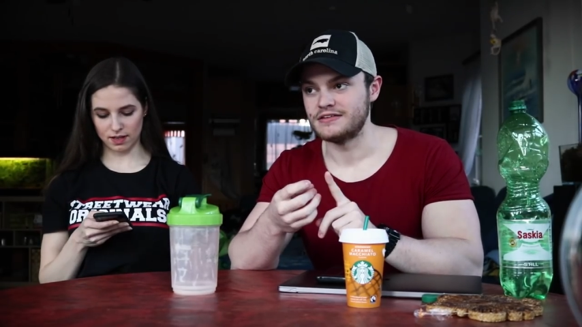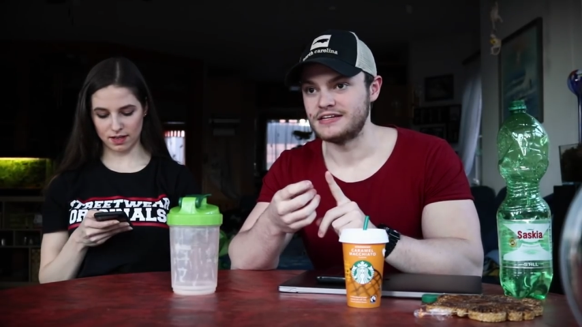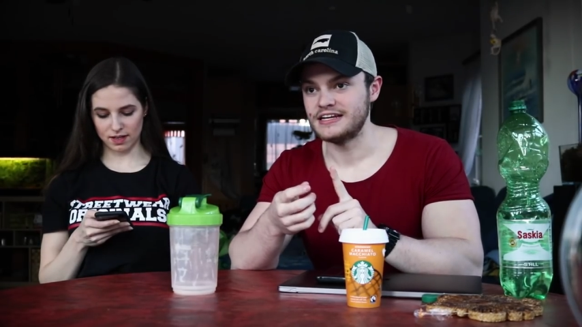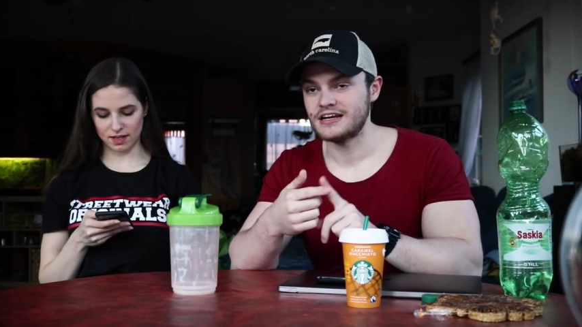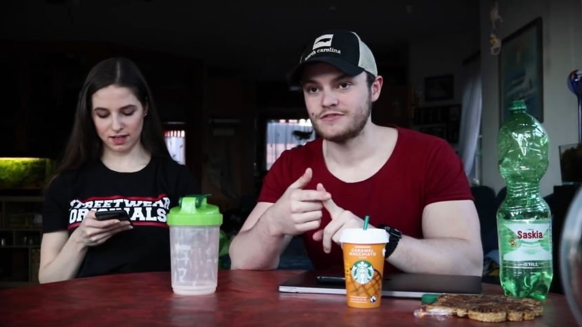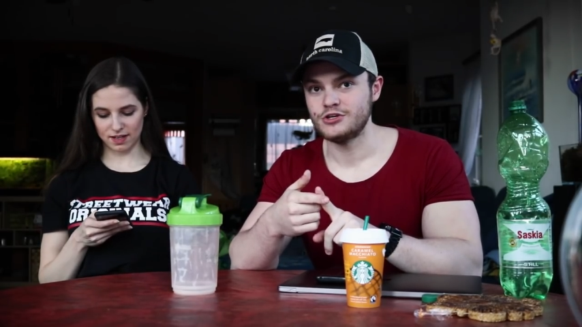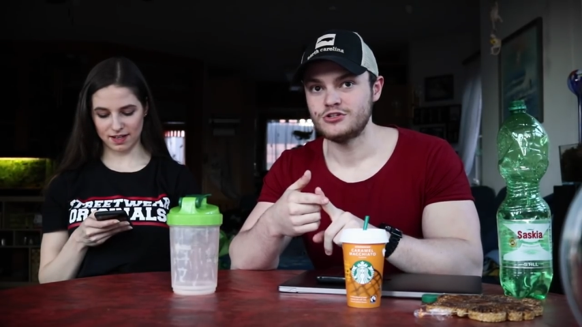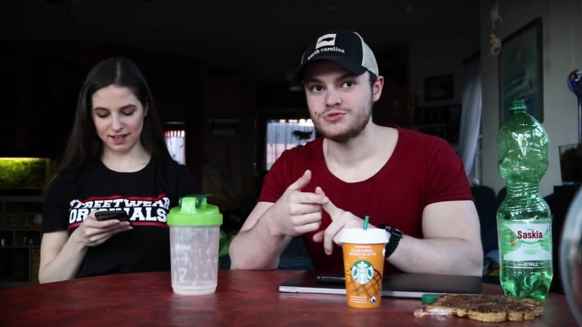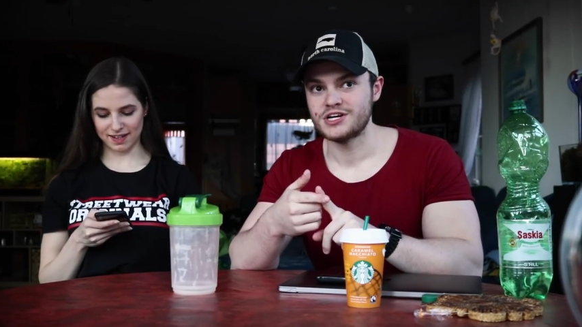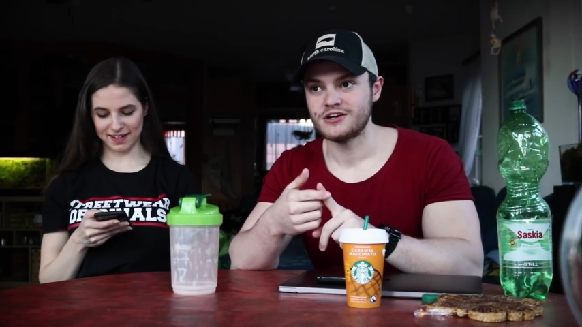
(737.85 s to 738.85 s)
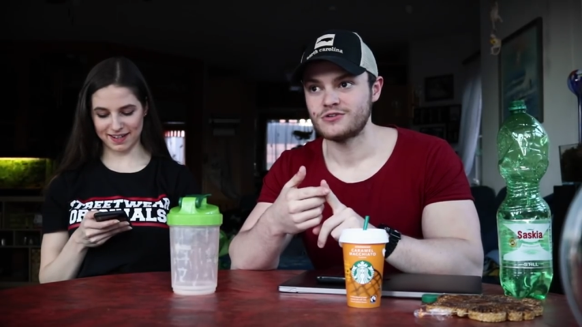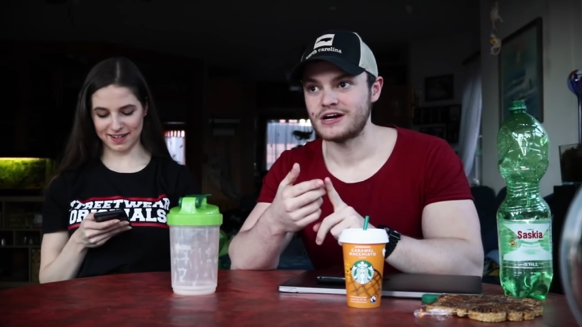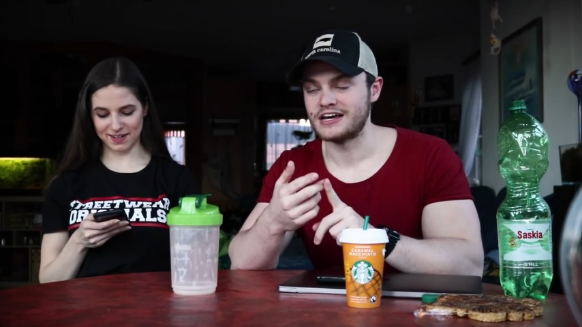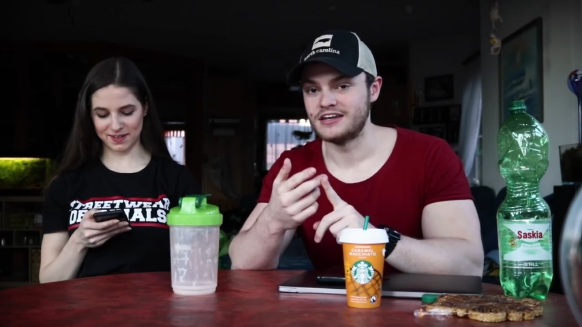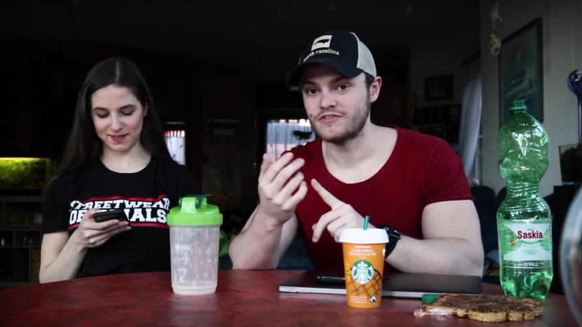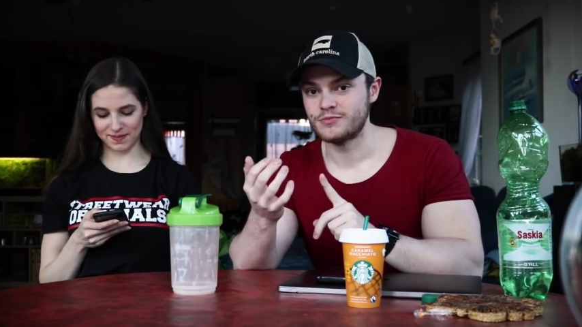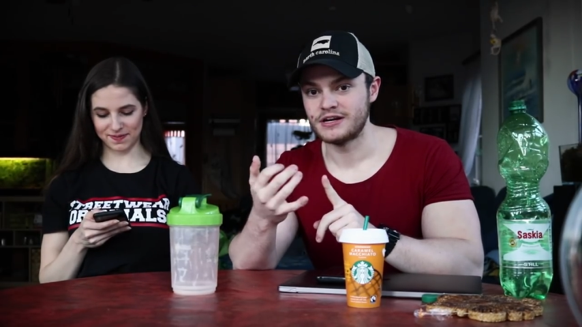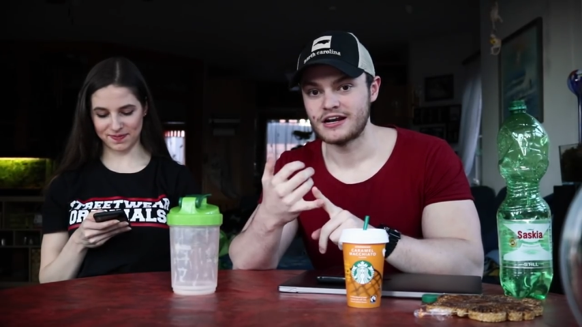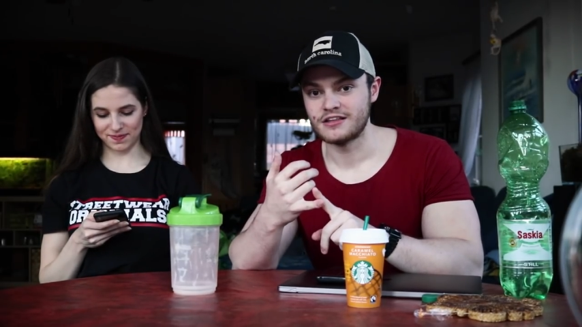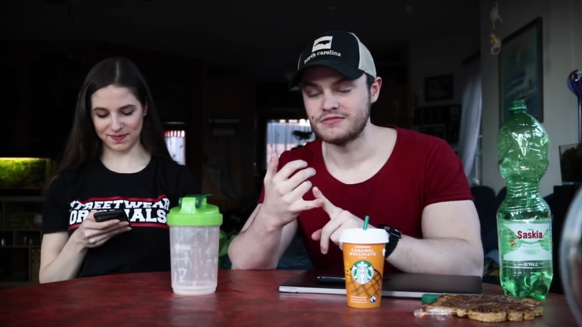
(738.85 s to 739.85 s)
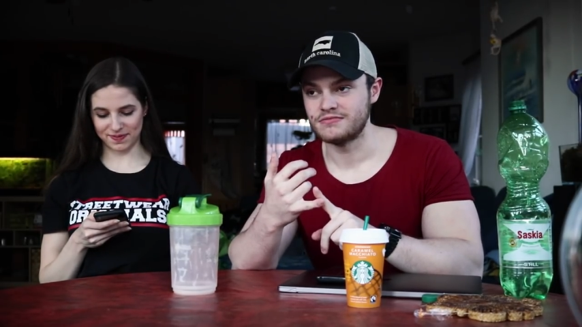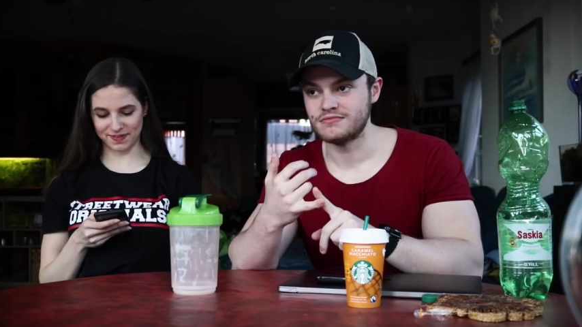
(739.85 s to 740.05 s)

Speaker 1: didn't have a YouTube channel, I had never been out,